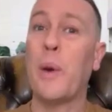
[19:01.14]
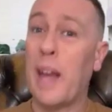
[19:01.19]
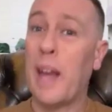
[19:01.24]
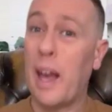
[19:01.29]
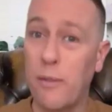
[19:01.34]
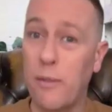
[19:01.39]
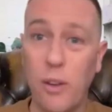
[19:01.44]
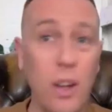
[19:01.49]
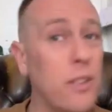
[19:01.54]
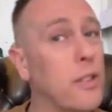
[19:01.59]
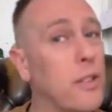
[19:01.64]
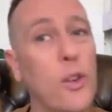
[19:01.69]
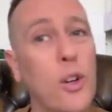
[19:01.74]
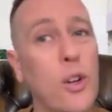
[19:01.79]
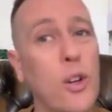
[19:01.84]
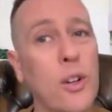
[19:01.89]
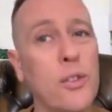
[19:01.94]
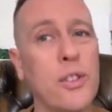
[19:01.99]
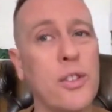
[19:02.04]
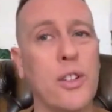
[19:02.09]
we have lots of
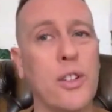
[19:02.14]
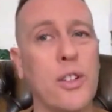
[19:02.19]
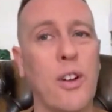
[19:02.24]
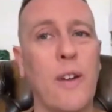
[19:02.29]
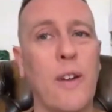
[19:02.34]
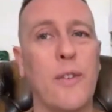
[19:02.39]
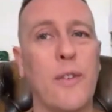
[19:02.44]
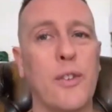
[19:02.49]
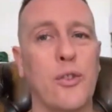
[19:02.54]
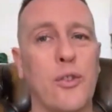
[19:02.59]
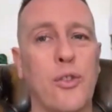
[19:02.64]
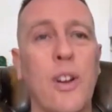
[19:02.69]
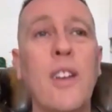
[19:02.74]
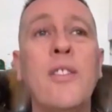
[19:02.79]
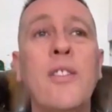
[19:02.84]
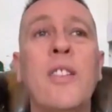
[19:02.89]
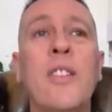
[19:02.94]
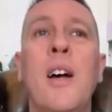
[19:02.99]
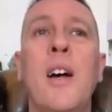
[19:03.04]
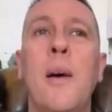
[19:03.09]
oils that are great for
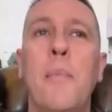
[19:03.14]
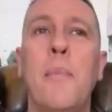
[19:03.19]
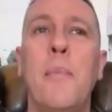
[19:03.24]
stress,